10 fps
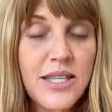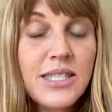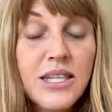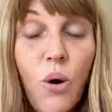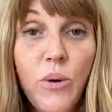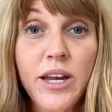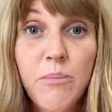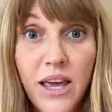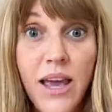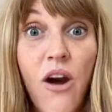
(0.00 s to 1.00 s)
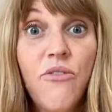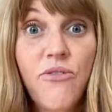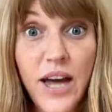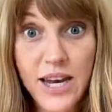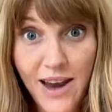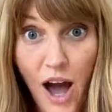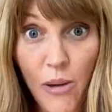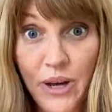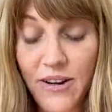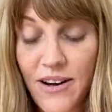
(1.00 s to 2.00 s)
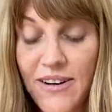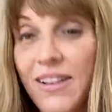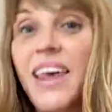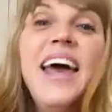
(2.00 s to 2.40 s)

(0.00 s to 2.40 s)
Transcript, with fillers: It's going to be phenomenal.